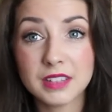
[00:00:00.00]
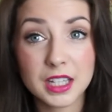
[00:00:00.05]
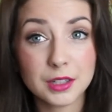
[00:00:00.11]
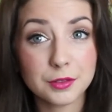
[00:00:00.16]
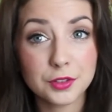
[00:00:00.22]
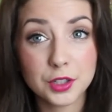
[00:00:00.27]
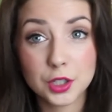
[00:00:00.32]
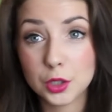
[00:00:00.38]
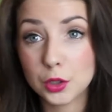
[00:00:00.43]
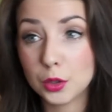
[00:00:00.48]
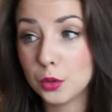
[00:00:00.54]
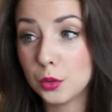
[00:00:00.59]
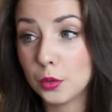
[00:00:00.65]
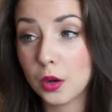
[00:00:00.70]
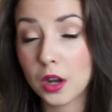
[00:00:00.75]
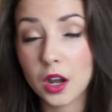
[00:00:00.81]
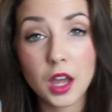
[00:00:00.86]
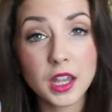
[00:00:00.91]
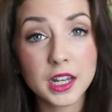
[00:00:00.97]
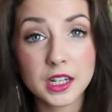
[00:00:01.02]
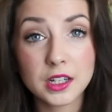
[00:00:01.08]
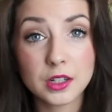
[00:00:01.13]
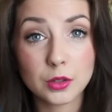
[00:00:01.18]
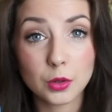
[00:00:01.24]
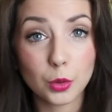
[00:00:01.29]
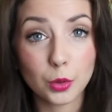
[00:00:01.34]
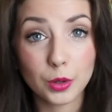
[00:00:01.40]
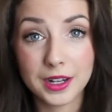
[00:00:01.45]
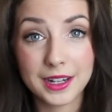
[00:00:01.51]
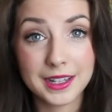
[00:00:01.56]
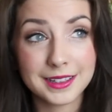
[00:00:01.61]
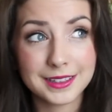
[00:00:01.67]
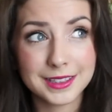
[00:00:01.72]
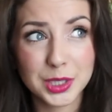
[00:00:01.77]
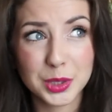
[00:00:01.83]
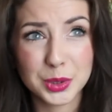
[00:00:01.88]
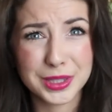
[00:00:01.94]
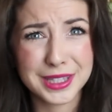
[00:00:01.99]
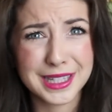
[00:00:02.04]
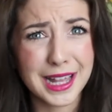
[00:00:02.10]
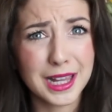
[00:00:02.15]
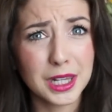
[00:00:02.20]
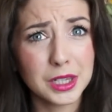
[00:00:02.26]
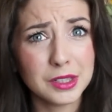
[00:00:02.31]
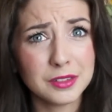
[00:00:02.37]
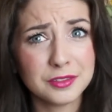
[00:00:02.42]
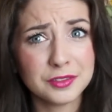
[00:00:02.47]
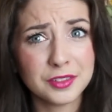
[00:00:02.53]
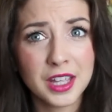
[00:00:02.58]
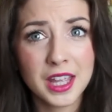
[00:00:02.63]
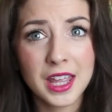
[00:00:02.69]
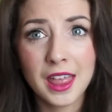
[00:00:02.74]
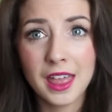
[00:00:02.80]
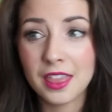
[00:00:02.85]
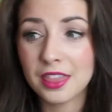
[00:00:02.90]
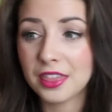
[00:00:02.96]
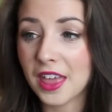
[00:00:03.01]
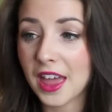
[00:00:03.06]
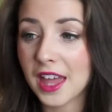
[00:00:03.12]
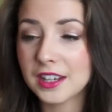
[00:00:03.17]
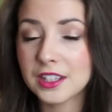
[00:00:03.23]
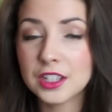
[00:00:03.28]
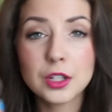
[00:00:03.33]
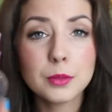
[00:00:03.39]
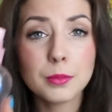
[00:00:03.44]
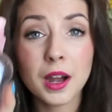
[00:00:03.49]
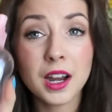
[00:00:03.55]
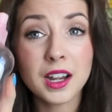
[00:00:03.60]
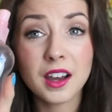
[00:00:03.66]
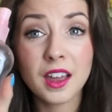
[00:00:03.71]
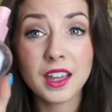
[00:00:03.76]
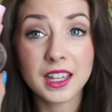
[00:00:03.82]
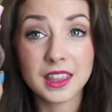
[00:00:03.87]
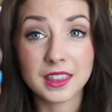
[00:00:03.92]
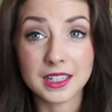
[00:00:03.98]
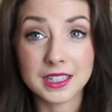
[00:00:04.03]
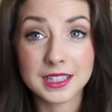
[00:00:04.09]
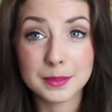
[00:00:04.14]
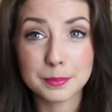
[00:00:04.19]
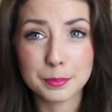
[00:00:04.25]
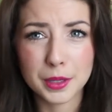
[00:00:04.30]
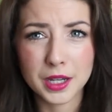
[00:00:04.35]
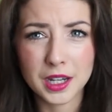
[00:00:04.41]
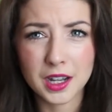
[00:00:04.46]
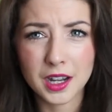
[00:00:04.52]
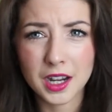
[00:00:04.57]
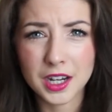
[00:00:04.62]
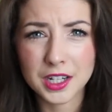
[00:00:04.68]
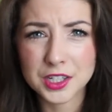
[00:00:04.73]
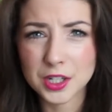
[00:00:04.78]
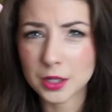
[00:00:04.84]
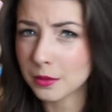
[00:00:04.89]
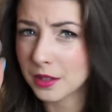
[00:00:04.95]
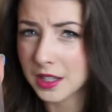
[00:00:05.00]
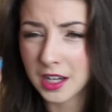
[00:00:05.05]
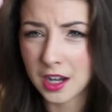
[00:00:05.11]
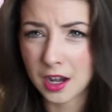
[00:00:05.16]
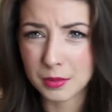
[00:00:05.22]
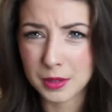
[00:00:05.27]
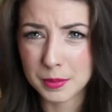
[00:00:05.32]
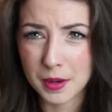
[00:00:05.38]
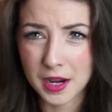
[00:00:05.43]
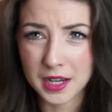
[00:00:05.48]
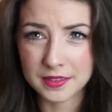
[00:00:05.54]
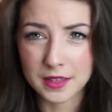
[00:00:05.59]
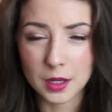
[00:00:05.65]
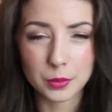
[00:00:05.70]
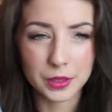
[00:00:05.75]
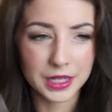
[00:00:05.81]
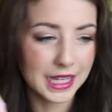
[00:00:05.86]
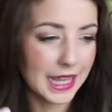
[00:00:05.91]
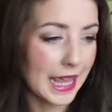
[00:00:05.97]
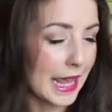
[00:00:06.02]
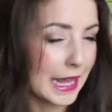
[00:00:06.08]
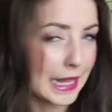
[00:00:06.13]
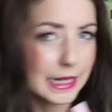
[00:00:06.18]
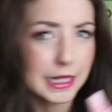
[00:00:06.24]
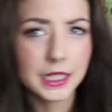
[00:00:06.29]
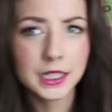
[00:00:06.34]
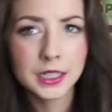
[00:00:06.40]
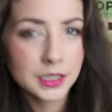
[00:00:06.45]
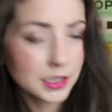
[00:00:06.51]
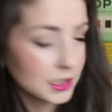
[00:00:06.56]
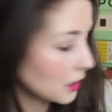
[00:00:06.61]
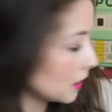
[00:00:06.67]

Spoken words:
If you like oiling yourself, then you might like this, but I don't think I'll be buying that one again.